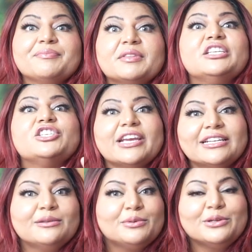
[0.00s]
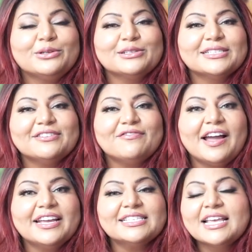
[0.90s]
Injectable
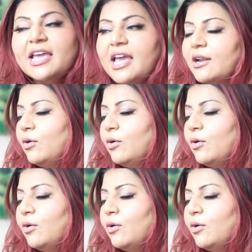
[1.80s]
Device, and